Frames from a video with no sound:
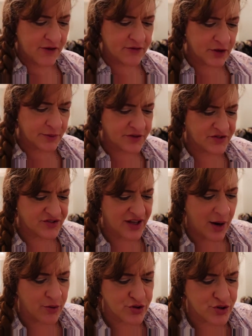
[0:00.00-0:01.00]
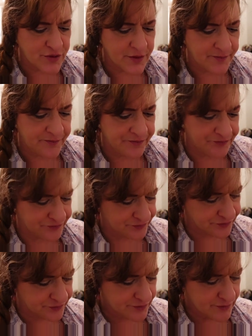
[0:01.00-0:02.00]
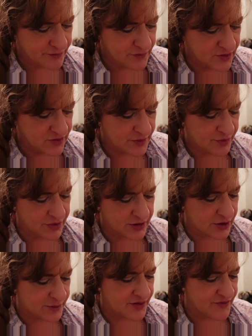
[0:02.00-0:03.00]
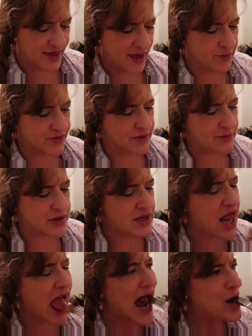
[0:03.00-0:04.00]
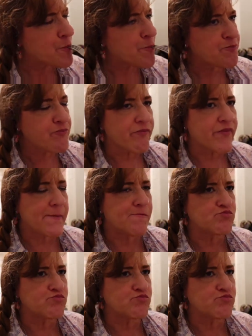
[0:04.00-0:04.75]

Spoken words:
little bit of sour to them. A little bit of that with the meat.